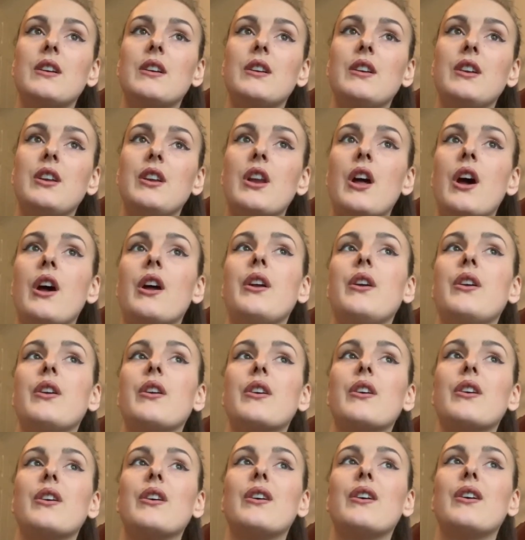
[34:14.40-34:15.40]
you know
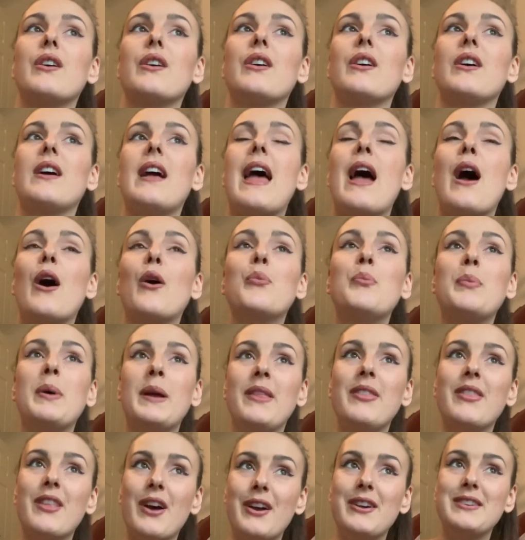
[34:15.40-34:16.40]

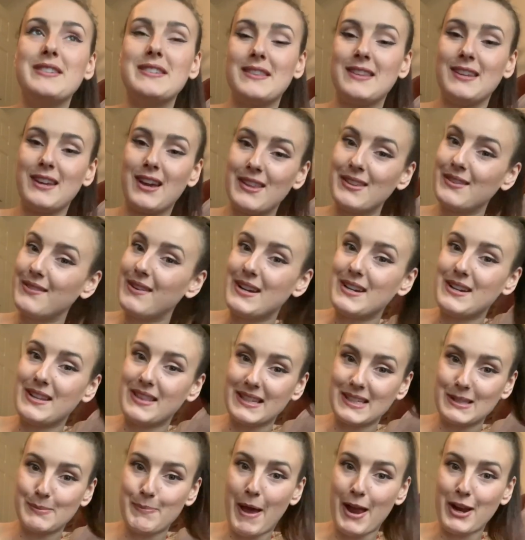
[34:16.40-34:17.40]
helping those at the other end of
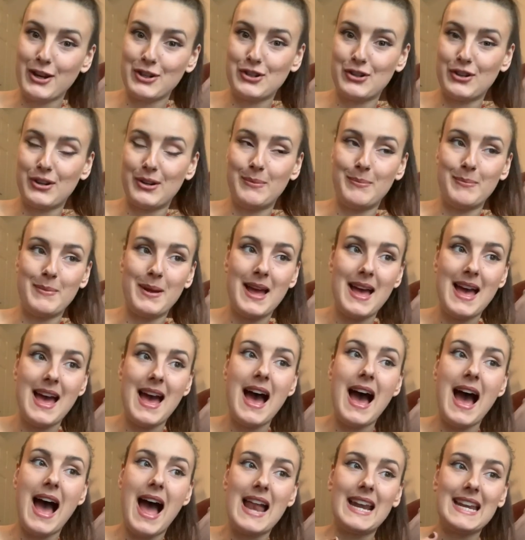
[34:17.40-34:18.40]
the spectrum
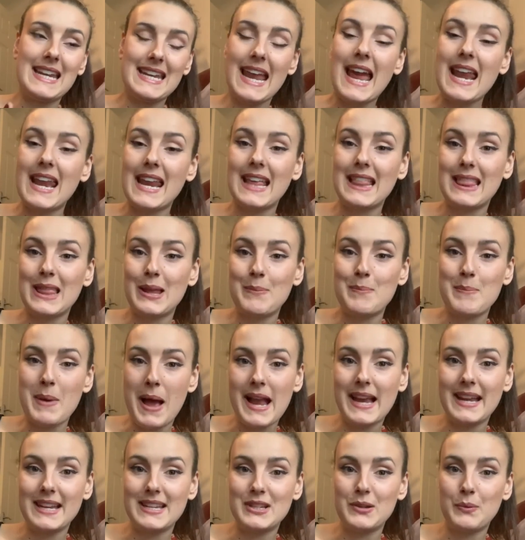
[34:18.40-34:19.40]
and getting them
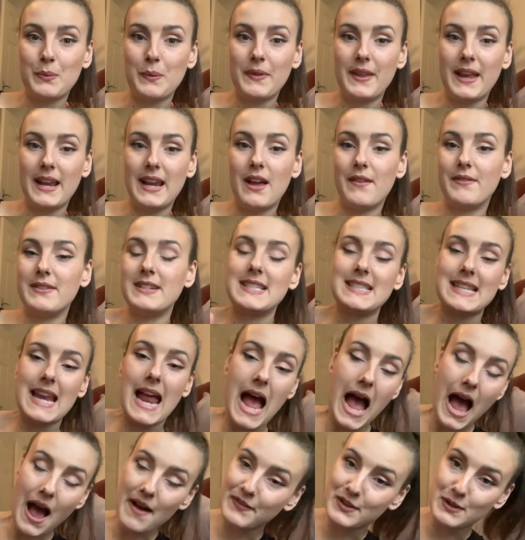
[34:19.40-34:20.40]
back into what they love. It doesn't
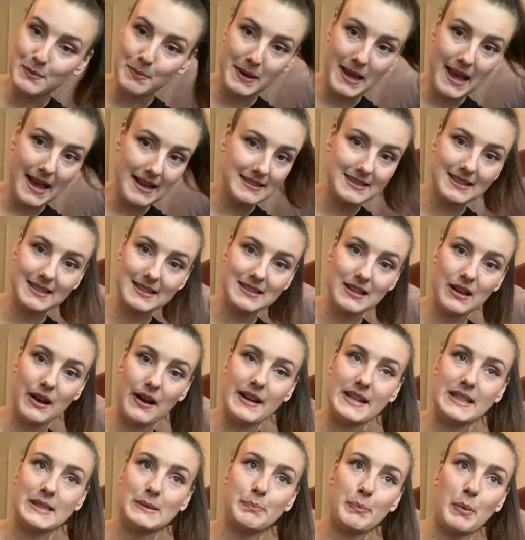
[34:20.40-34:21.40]
have to be
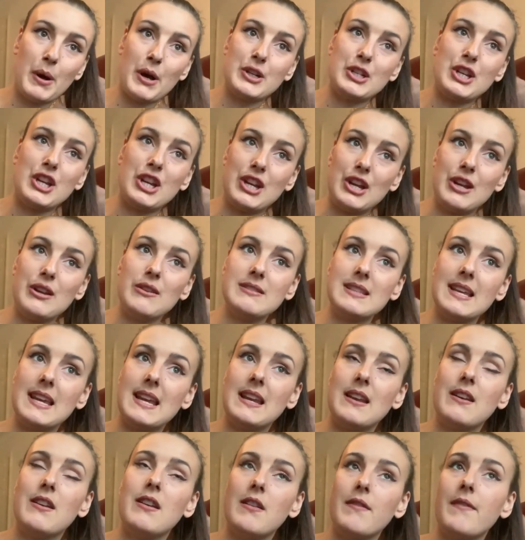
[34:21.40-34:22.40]
exercise, but to use it
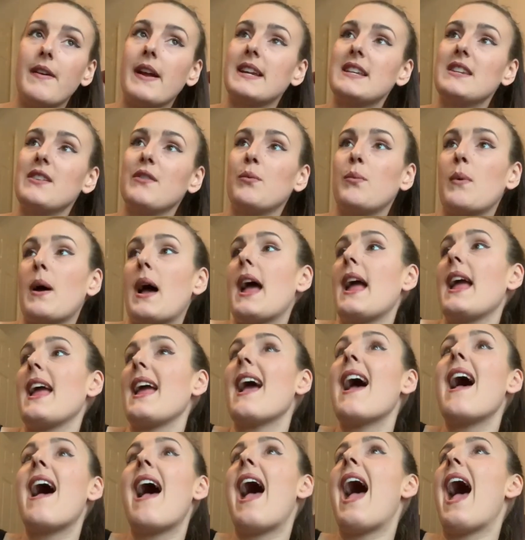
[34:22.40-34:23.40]
in an effective way,
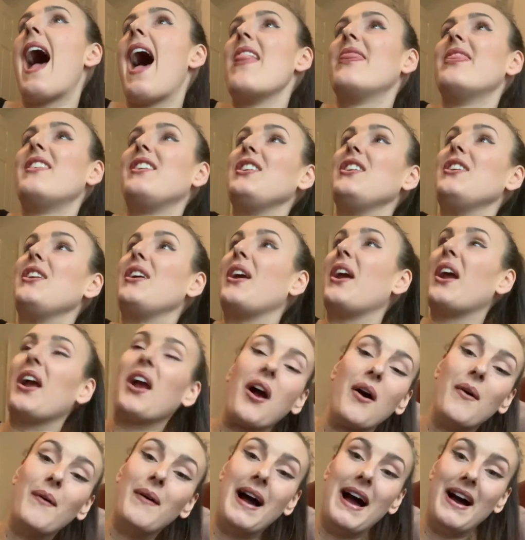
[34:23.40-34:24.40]
and then you can
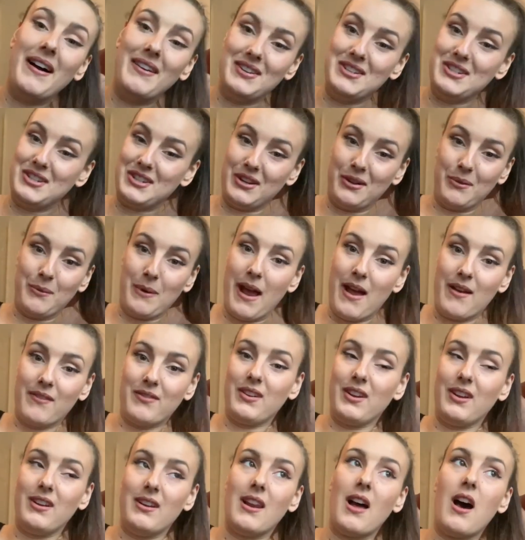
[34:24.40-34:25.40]
go out and do whatever
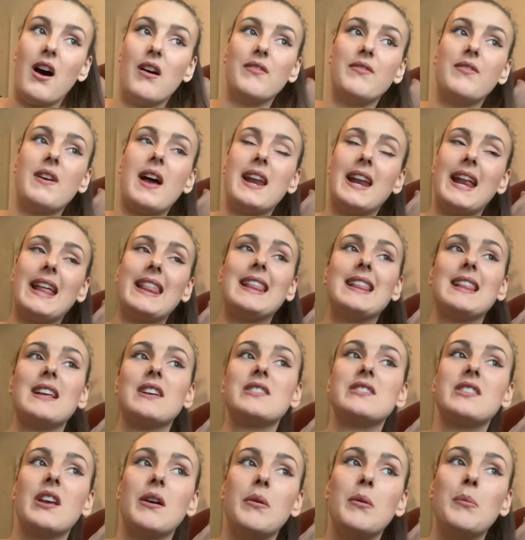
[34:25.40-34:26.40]
you love. And I think
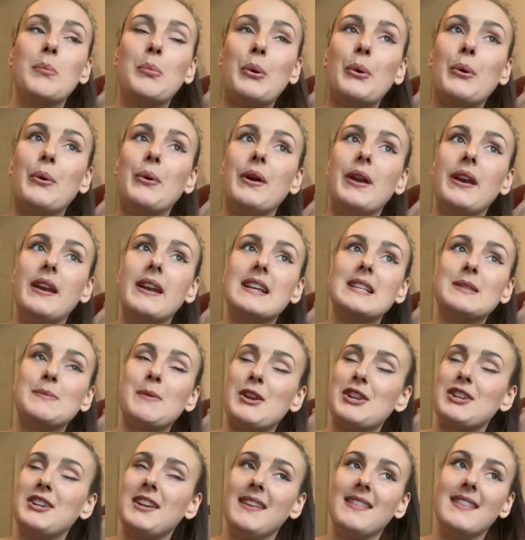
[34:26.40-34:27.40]
that's so important,
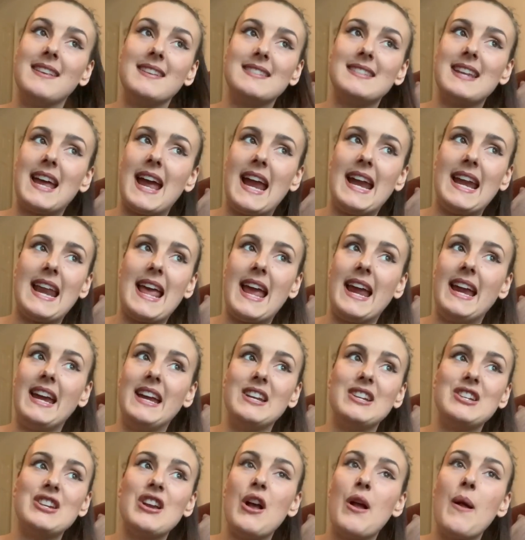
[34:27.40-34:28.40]
especially in this day and
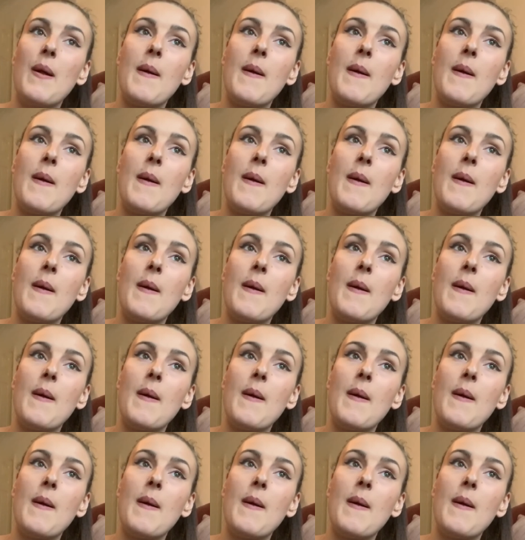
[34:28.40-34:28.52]
age